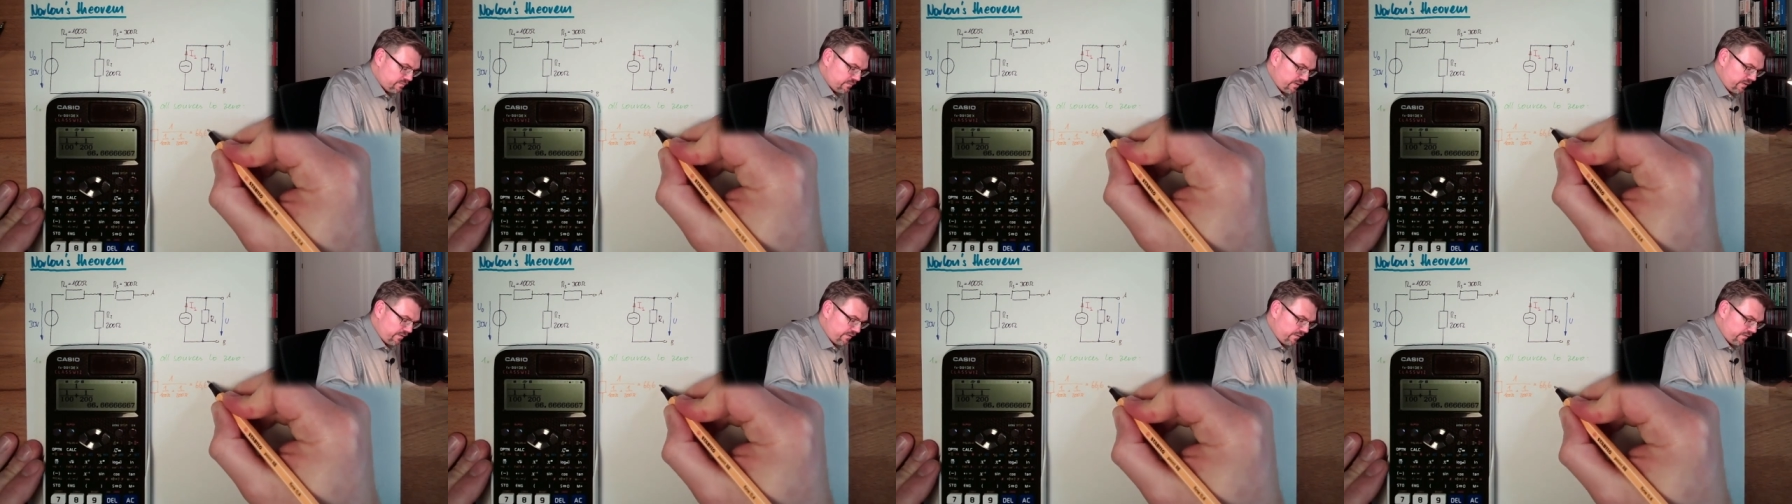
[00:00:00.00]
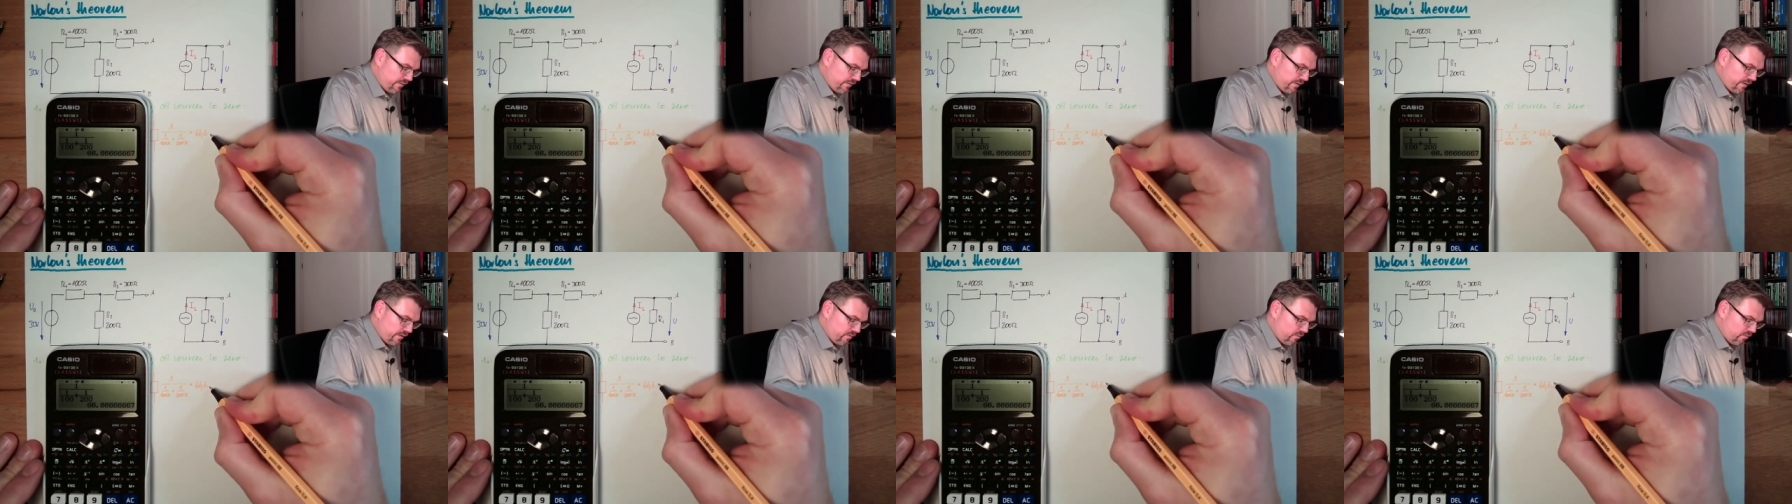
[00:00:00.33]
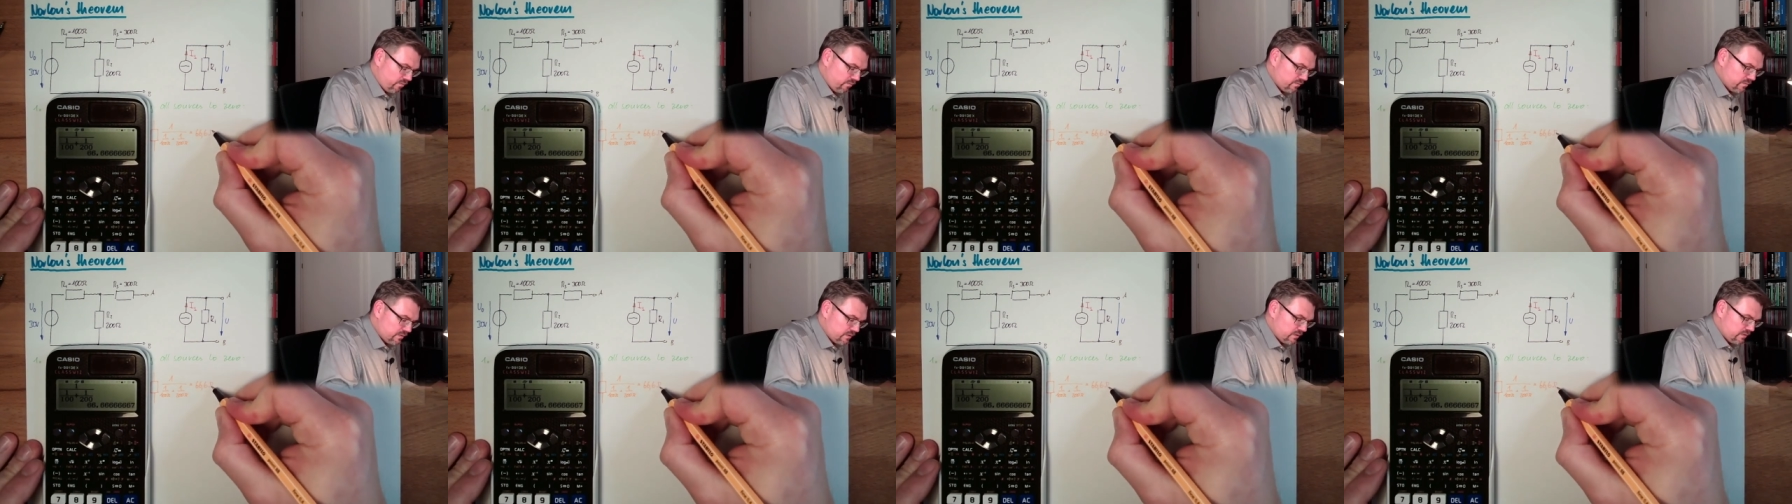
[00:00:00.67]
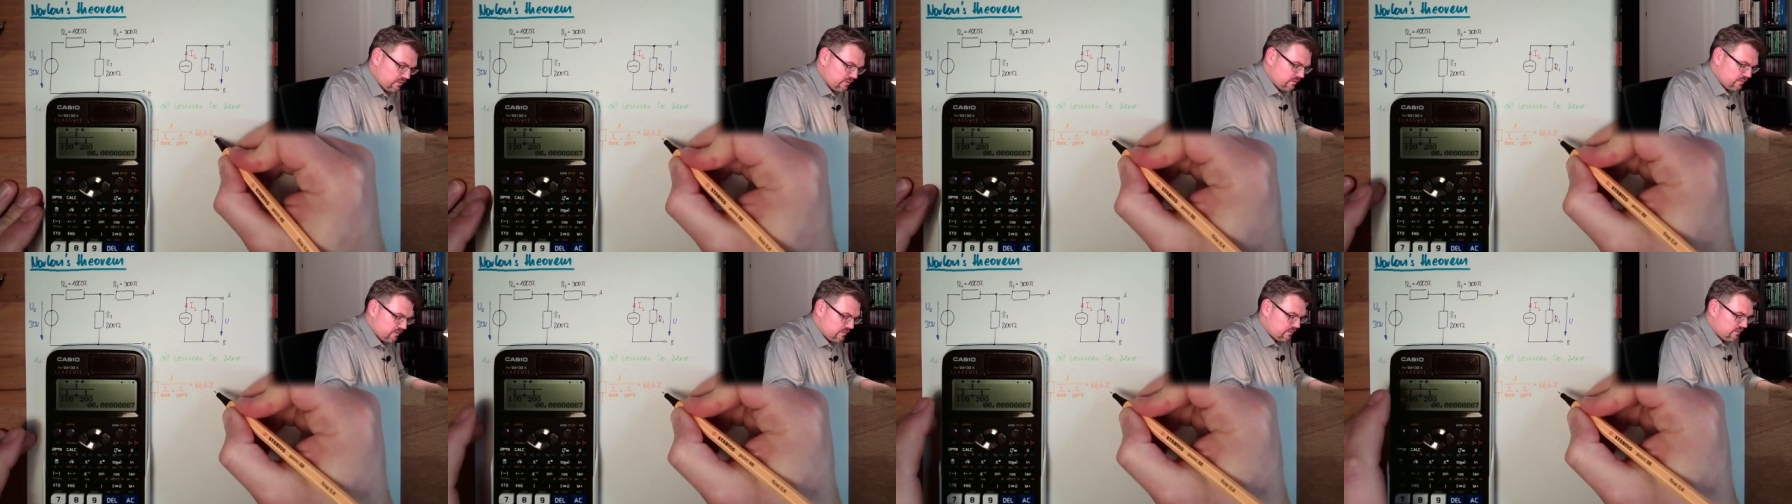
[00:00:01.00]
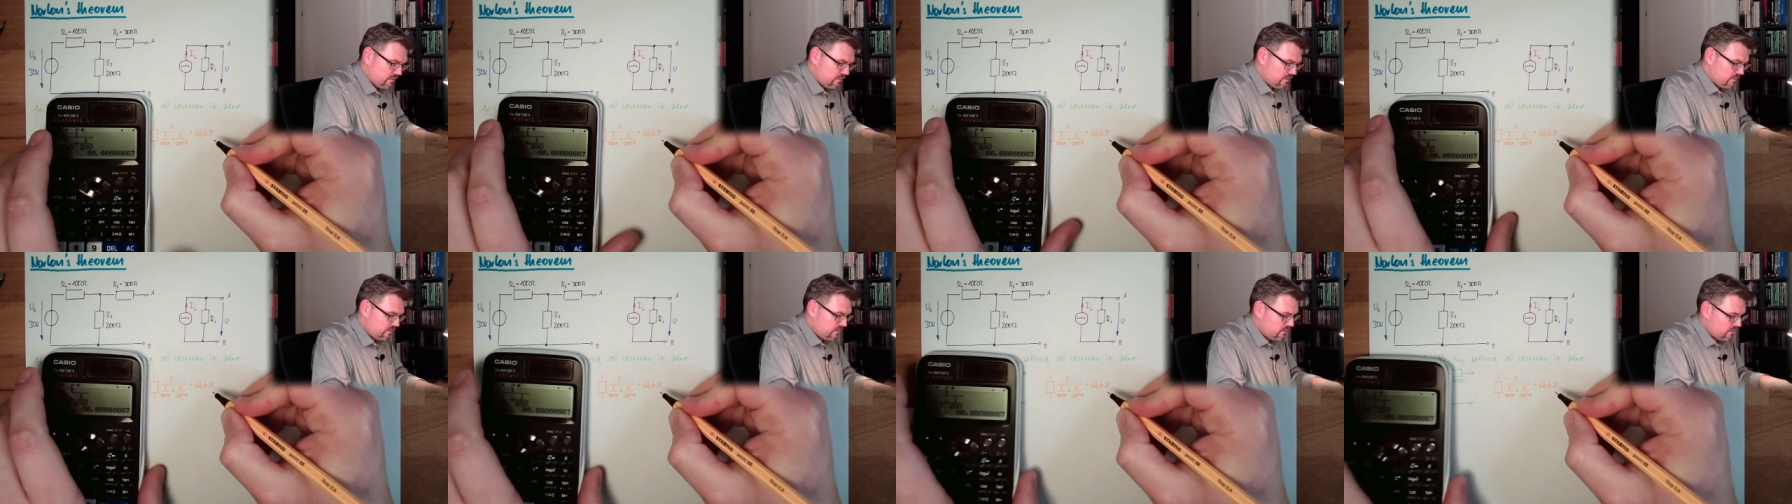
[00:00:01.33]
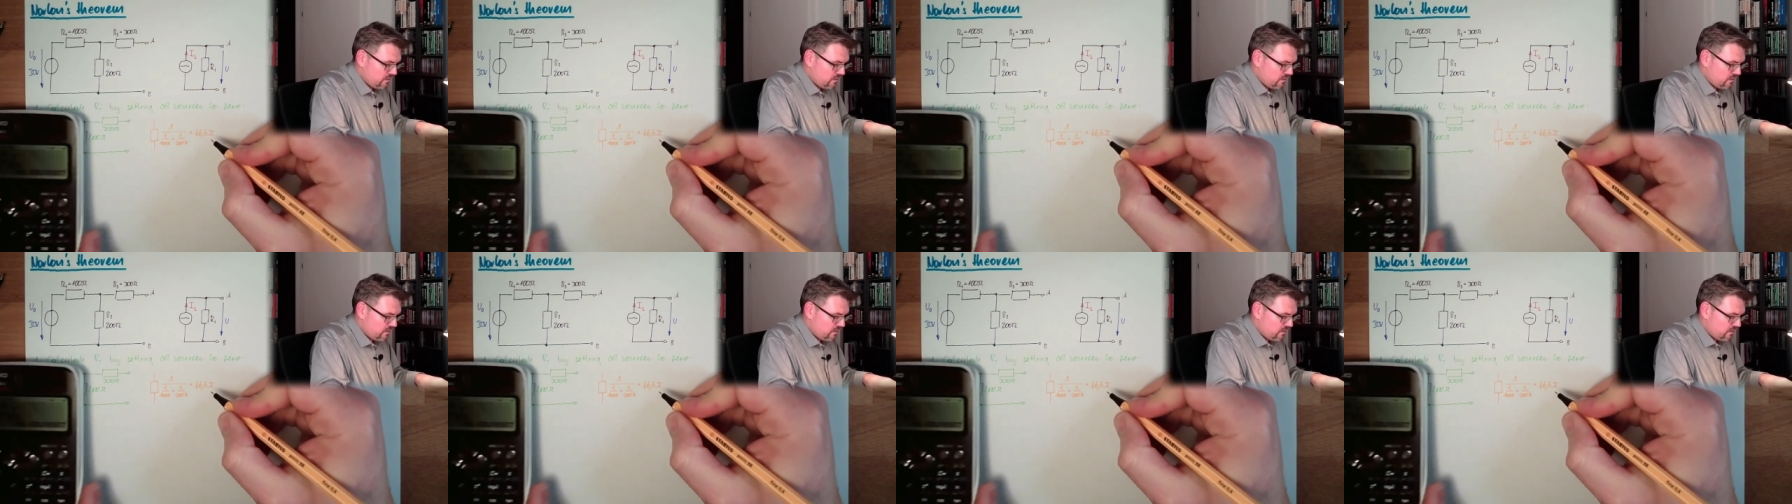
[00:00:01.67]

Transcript: periodic ohms hmm?